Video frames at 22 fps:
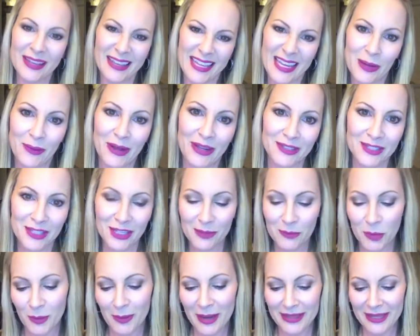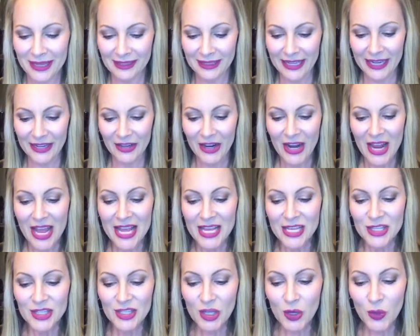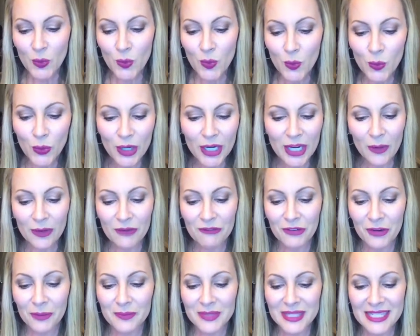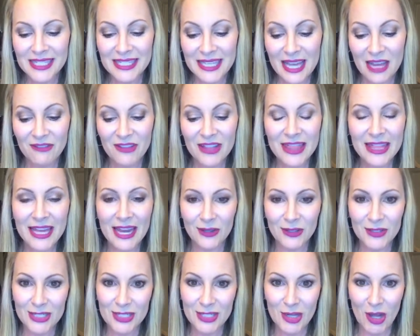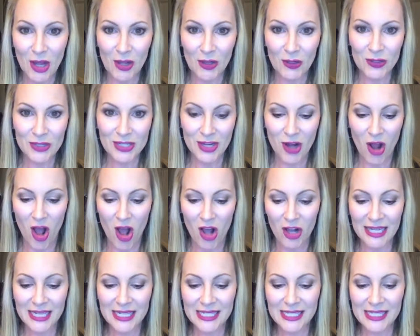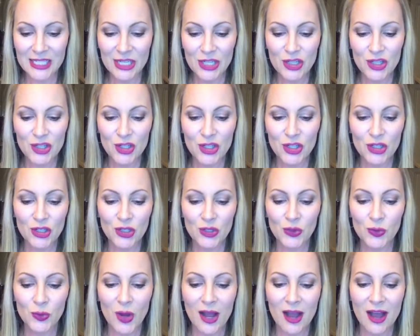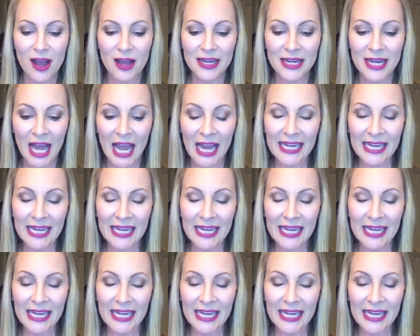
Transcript: Anyway, I'll tell you more about that later. So we're going from $7,000 in August to a